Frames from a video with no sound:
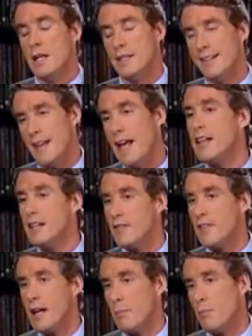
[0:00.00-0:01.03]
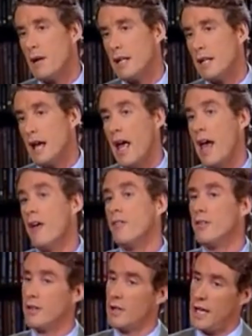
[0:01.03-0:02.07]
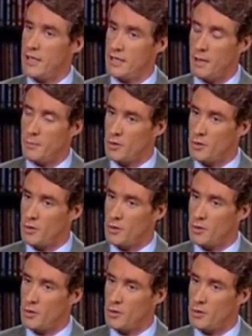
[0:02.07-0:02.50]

and relied on his experience to write